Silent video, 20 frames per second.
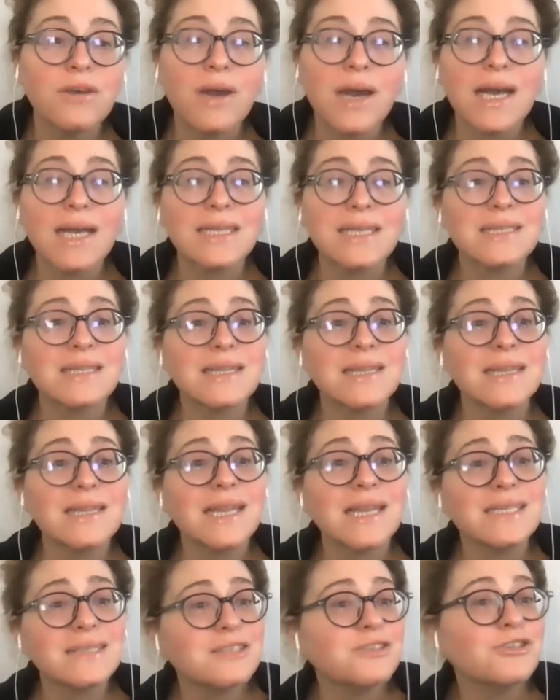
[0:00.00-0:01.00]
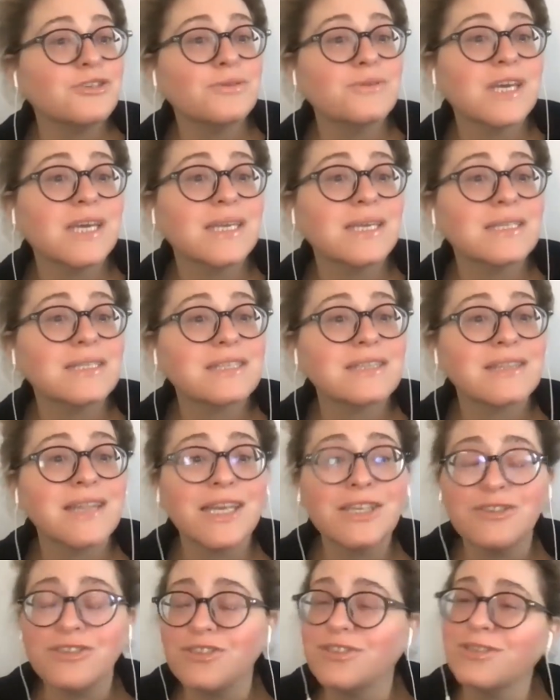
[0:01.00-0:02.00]
guys, let's do this.
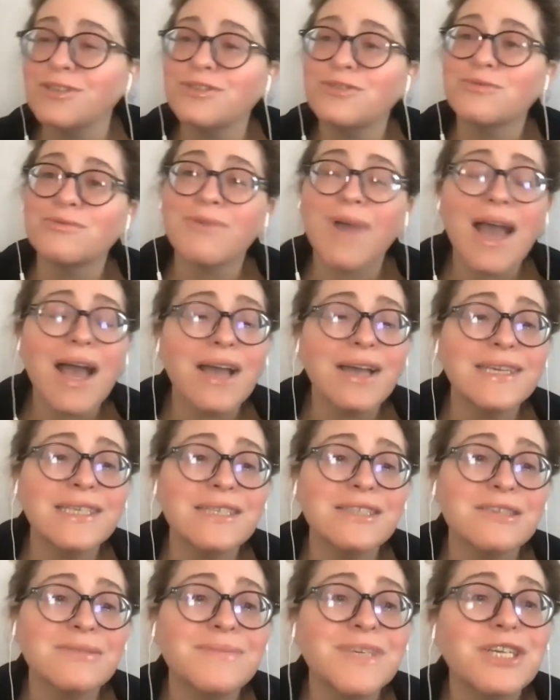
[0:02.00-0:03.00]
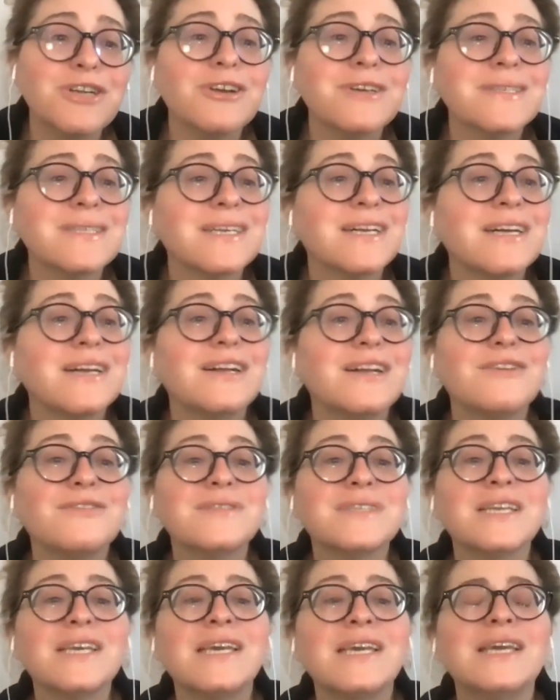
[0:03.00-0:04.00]
Let's just rise to meet
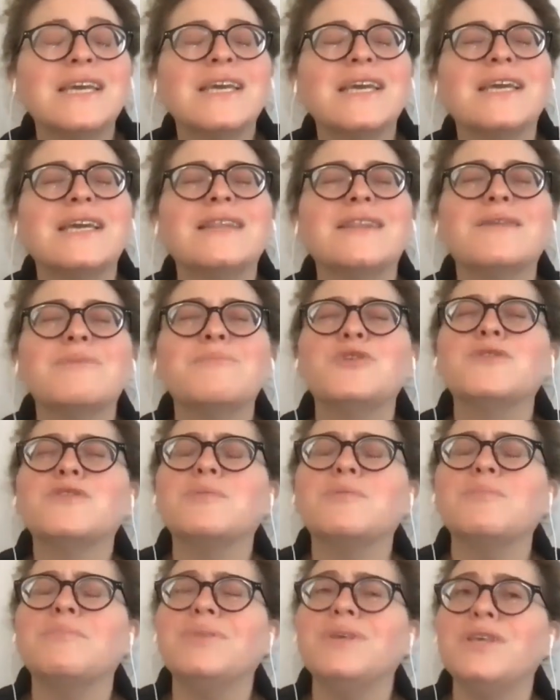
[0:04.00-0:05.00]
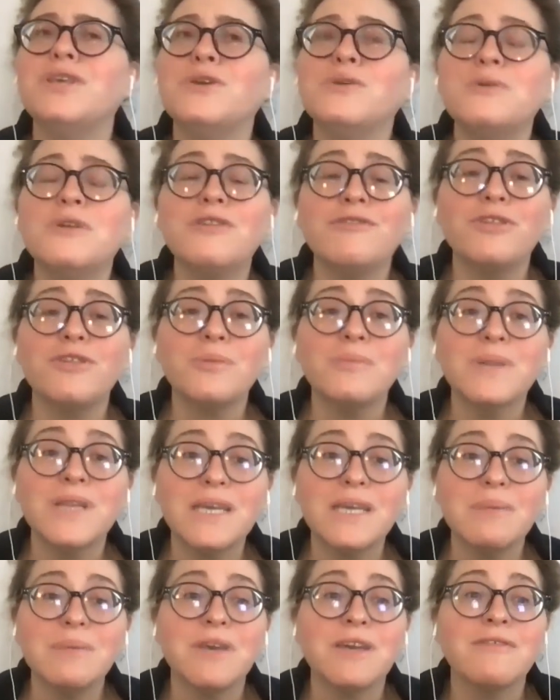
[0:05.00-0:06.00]
ourselves in the most beautiful
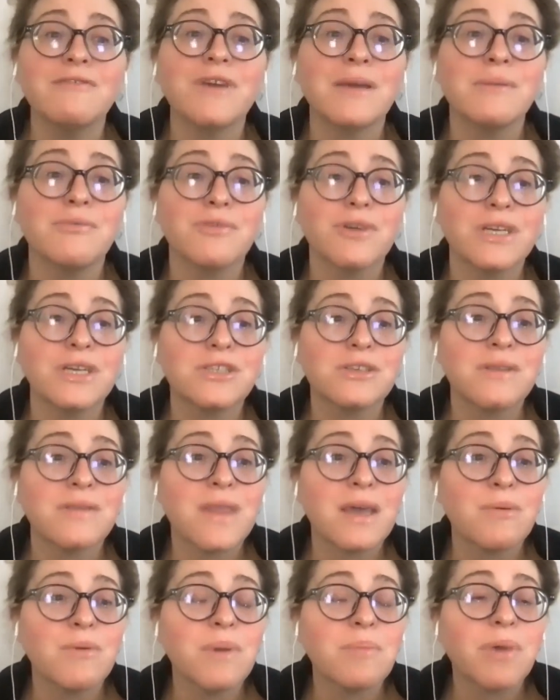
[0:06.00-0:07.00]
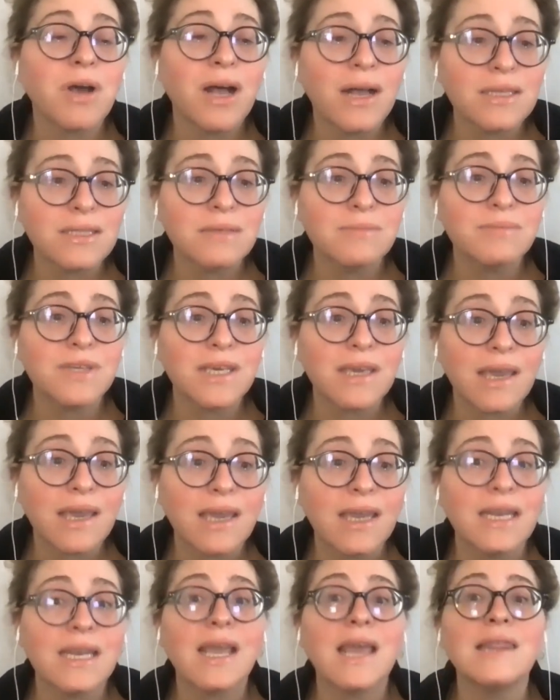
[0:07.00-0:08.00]
bleeping vibration that we possibly
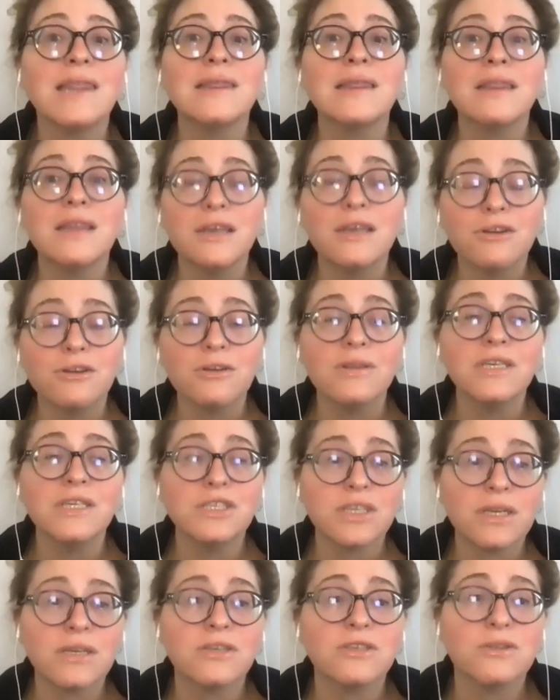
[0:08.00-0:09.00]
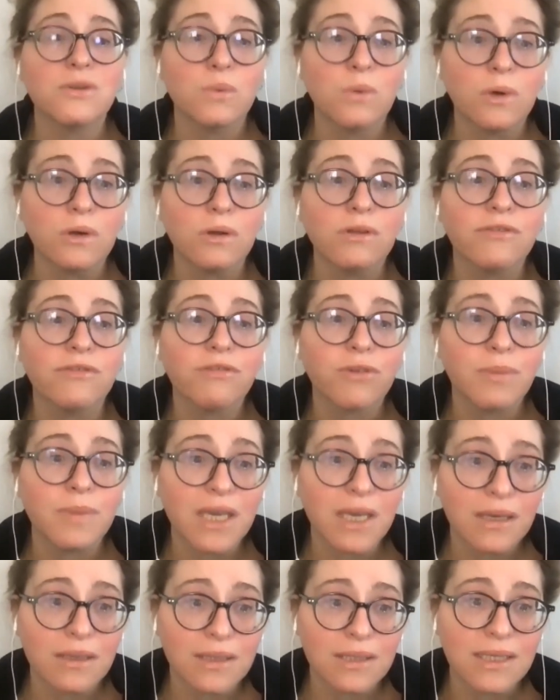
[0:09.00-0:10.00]
can and literally change the world from
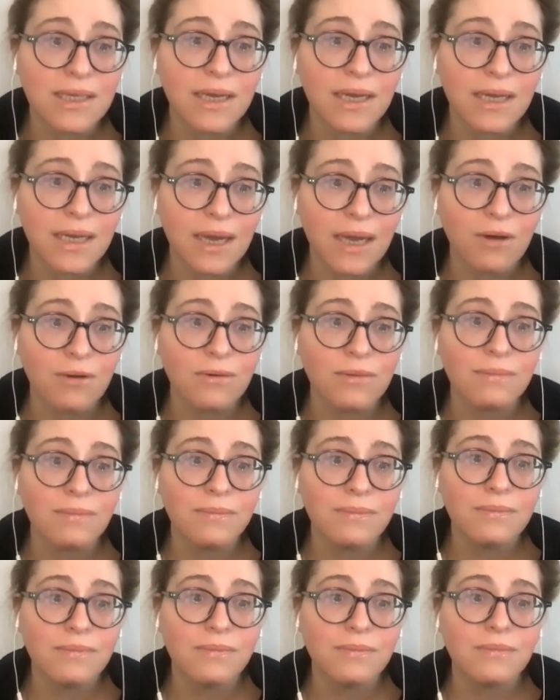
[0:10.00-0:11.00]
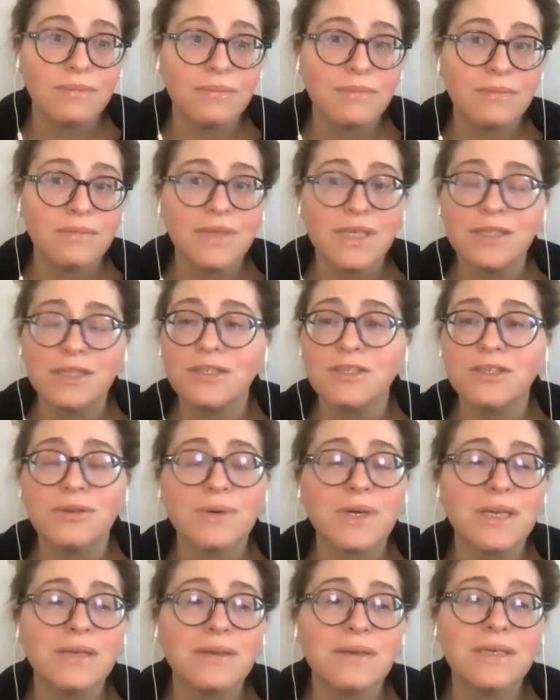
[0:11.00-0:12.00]
the inside out. Let's do
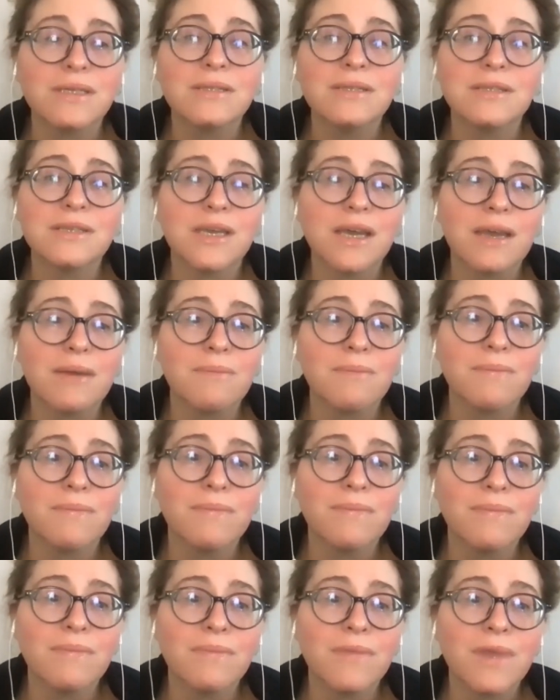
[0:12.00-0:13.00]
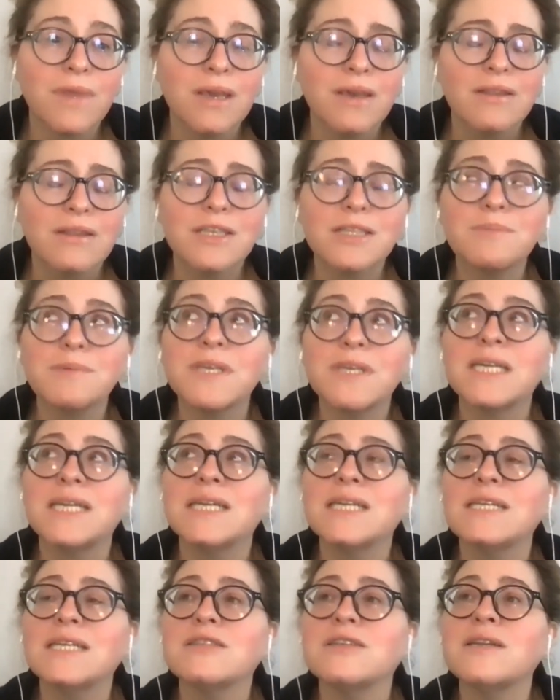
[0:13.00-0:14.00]
it. It's time. This
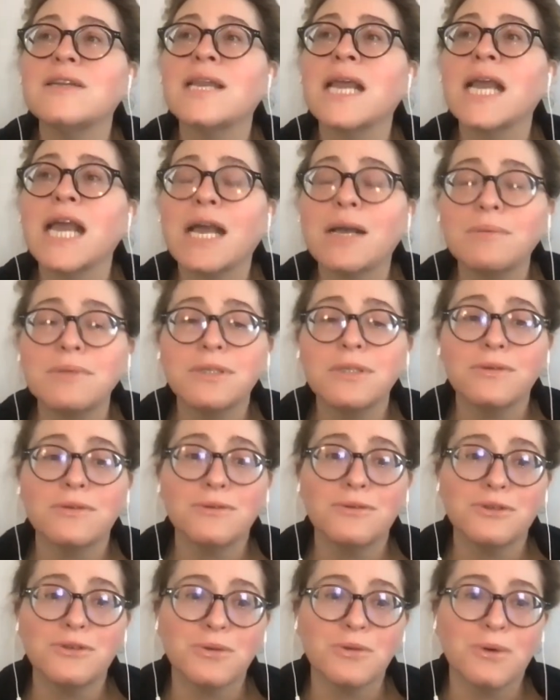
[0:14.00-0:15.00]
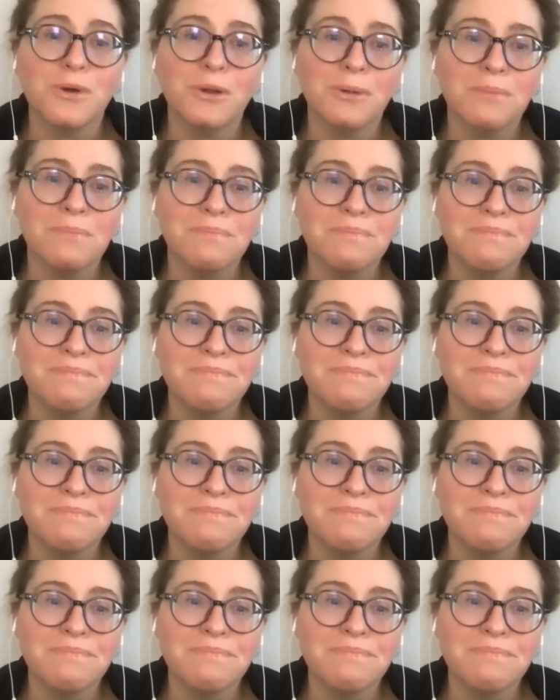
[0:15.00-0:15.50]
planet is an absolute jewel.